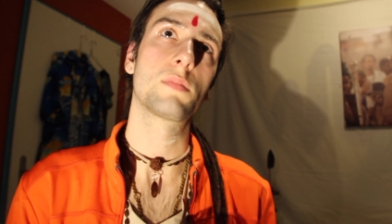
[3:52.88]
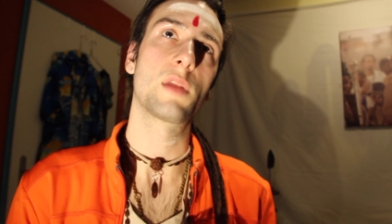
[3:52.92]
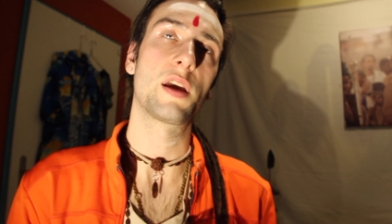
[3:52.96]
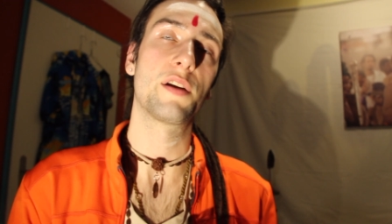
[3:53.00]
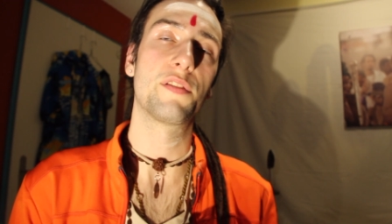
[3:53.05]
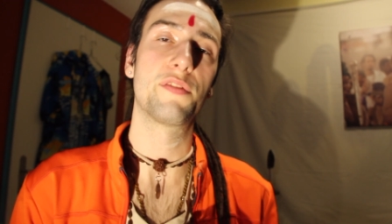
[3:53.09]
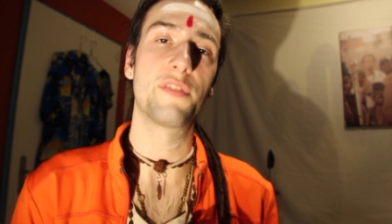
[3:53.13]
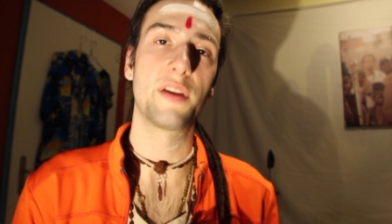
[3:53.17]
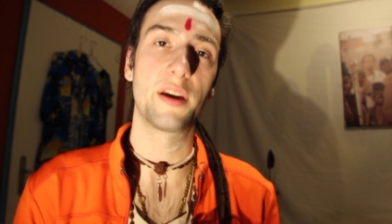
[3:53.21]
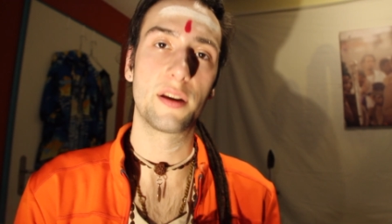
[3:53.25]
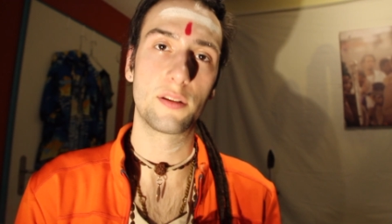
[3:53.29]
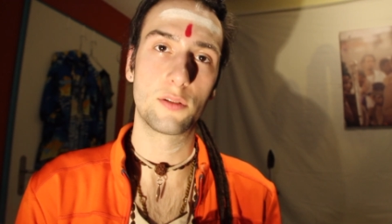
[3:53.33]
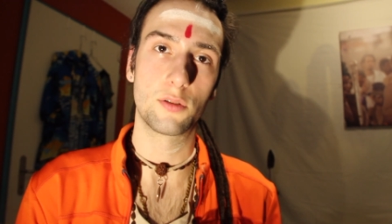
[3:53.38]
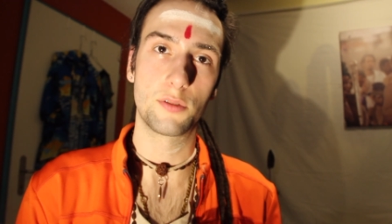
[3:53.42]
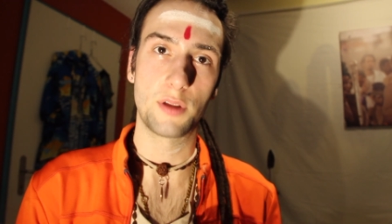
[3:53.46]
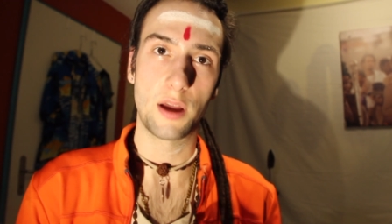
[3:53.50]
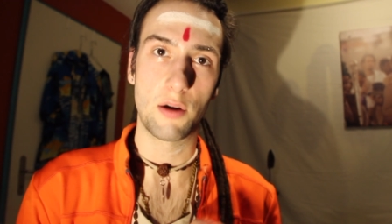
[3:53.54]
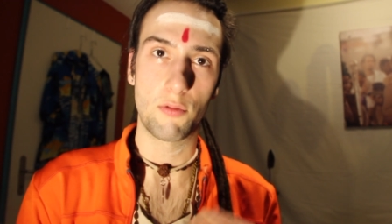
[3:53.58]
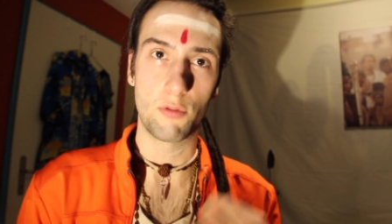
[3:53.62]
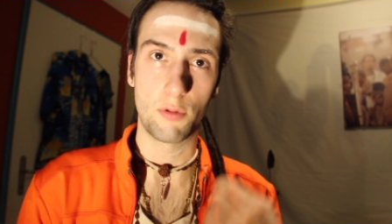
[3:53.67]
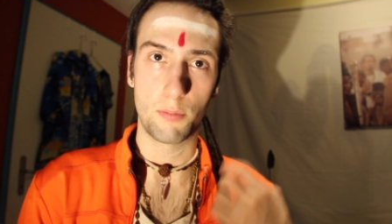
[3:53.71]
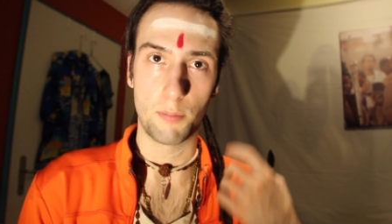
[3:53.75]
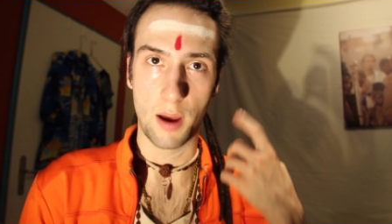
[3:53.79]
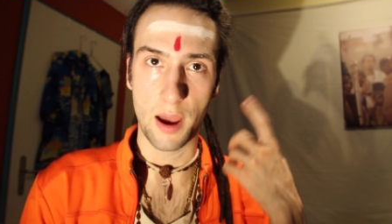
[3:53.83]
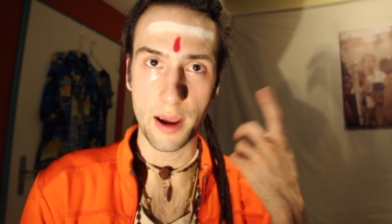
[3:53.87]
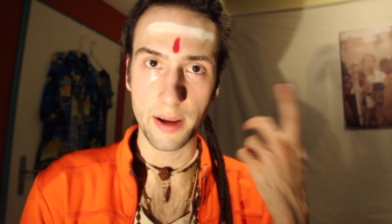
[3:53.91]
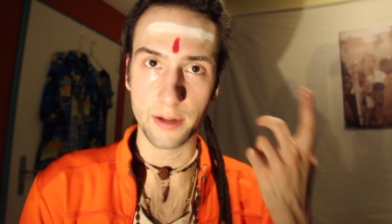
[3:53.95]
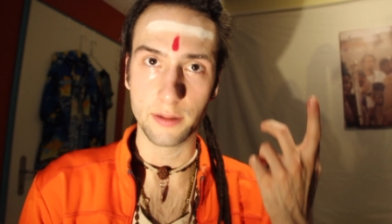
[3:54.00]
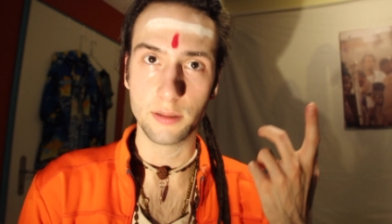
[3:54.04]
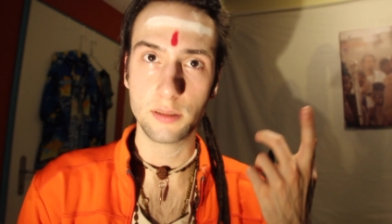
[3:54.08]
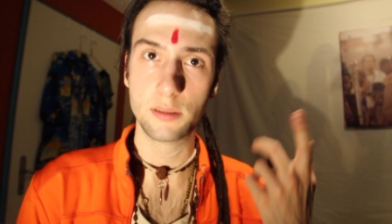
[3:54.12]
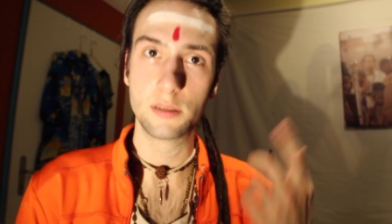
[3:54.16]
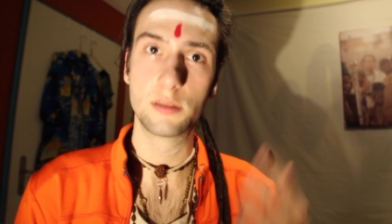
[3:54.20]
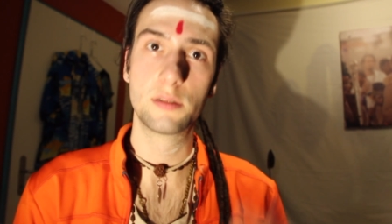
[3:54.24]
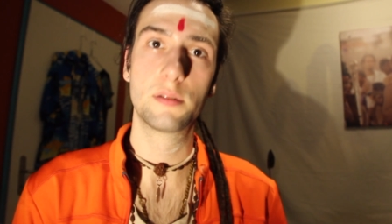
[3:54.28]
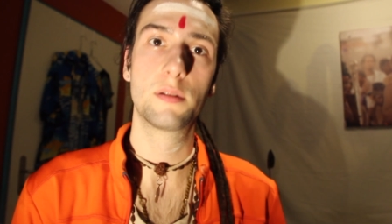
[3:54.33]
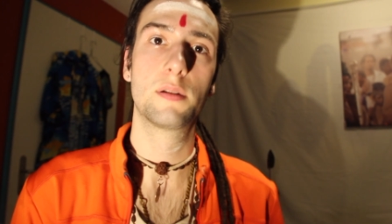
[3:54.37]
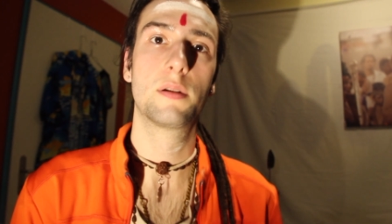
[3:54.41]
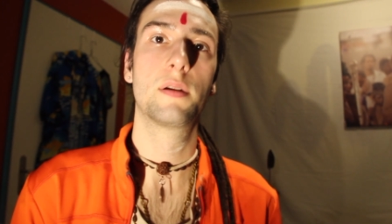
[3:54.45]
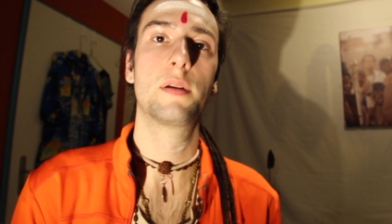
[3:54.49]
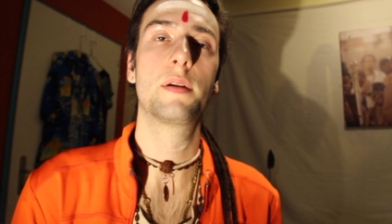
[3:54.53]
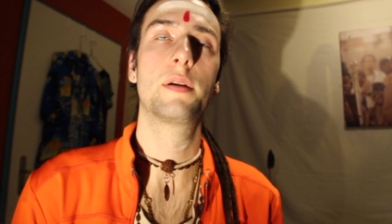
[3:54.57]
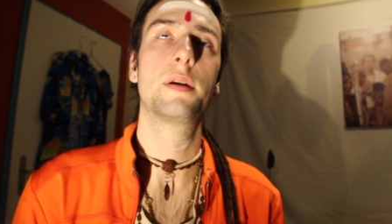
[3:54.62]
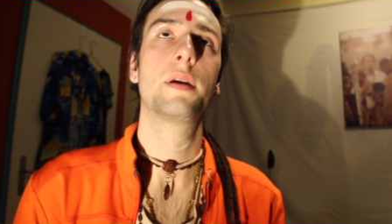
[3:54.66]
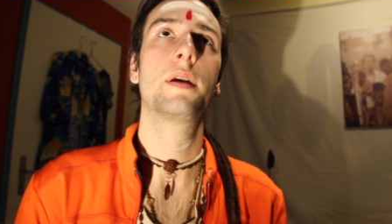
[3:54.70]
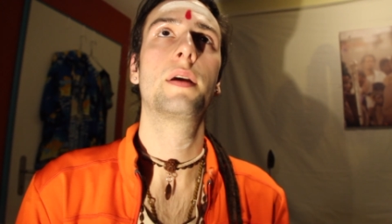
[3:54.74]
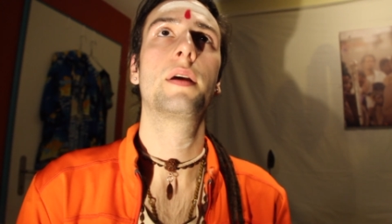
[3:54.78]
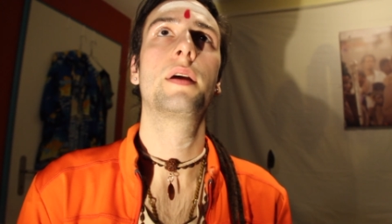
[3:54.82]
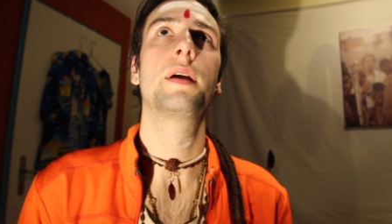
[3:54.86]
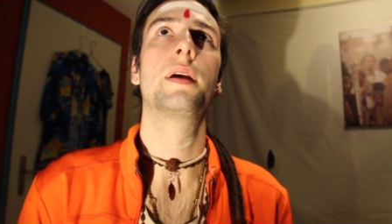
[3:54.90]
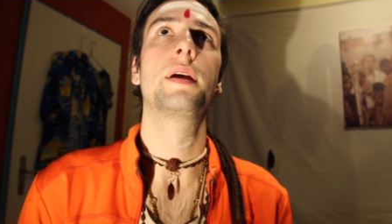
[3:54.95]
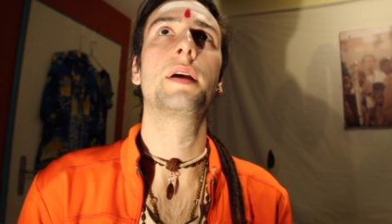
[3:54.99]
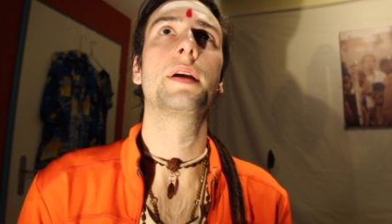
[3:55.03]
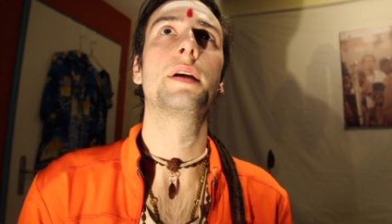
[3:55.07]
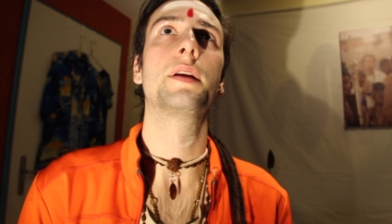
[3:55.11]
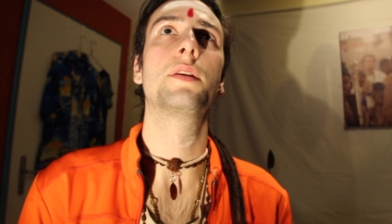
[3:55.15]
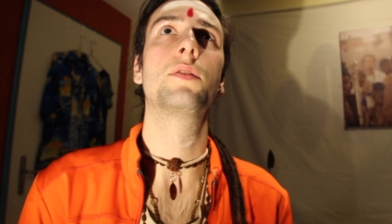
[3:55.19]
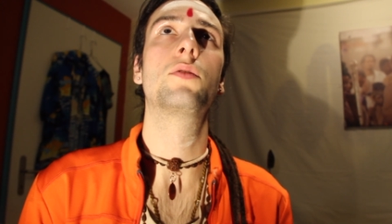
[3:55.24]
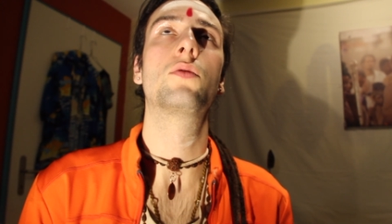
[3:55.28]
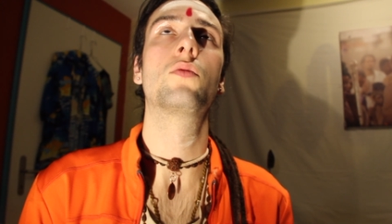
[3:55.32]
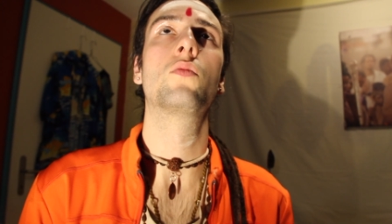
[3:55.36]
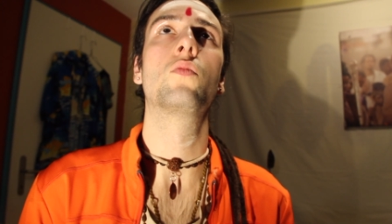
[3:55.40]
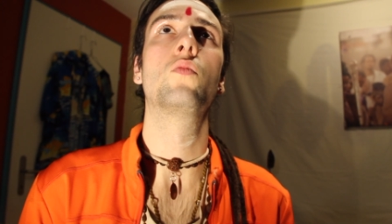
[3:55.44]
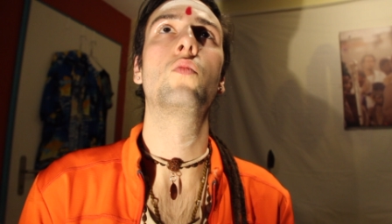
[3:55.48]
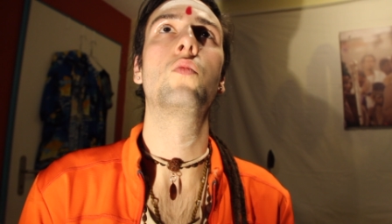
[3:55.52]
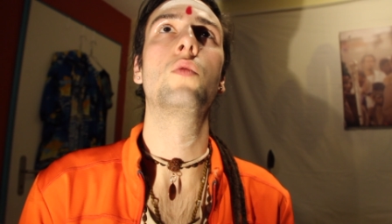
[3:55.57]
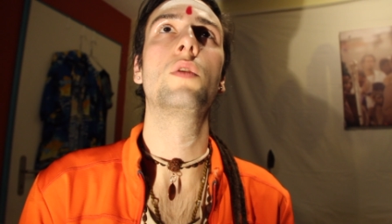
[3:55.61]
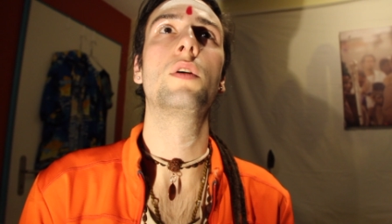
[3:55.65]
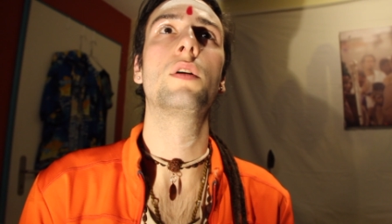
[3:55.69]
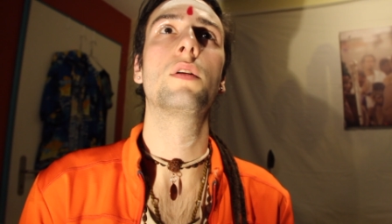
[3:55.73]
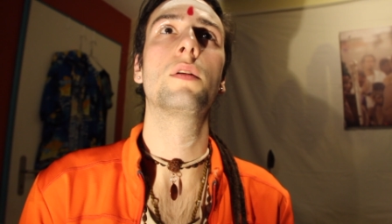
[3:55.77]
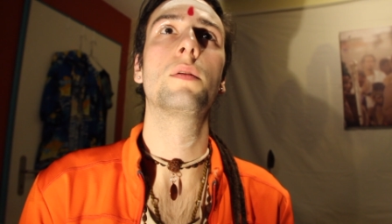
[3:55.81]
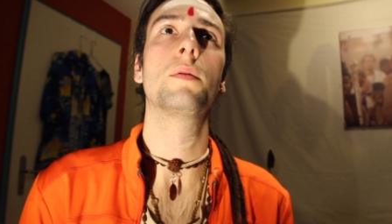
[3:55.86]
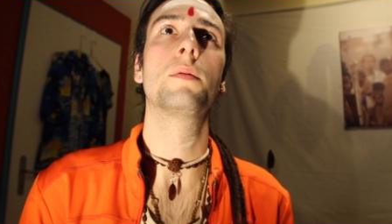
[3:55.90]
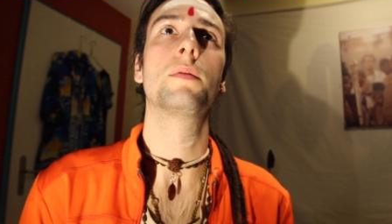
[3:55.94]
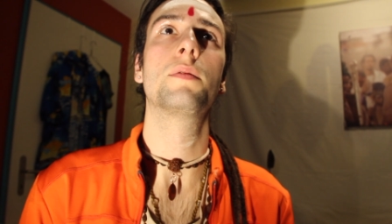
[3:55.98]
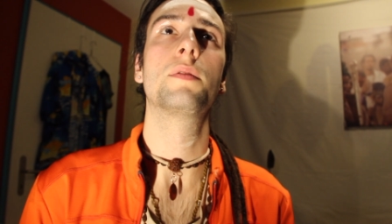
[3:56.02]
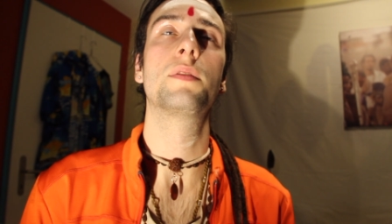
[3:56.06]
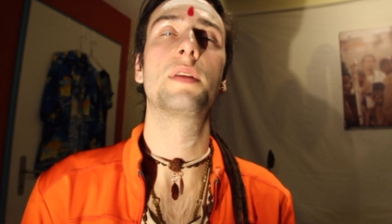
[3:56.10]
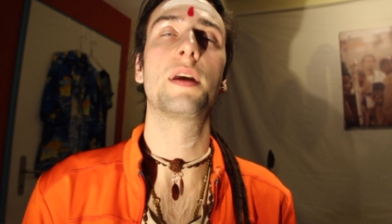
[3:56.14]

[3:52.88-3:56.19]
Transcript: effect on our minds, it will